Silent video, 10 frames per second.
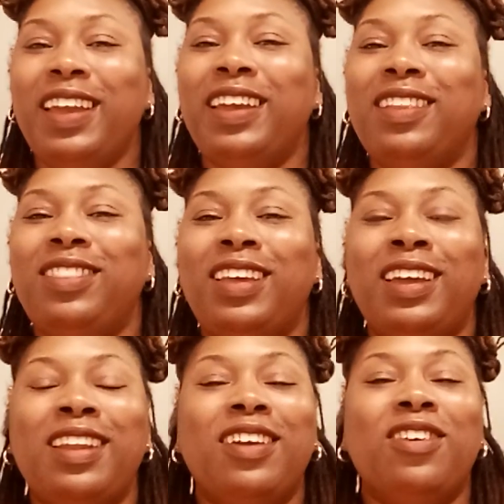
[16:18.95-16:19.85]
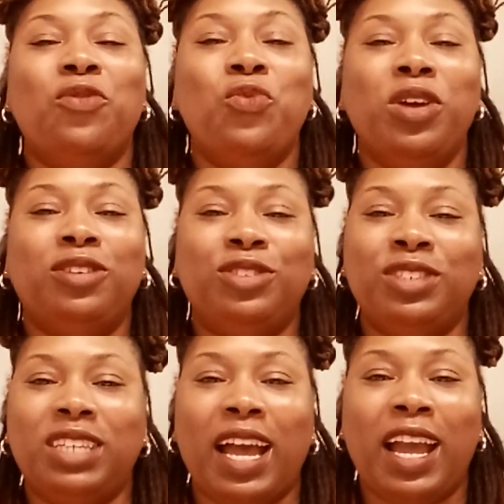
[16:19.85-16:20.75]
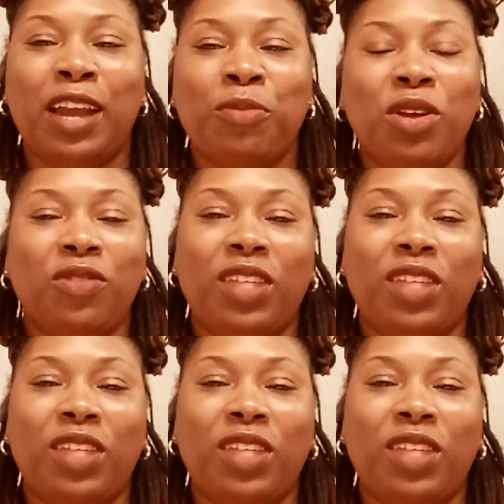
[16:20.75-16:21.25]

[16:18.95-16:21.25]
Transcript: in that winter time,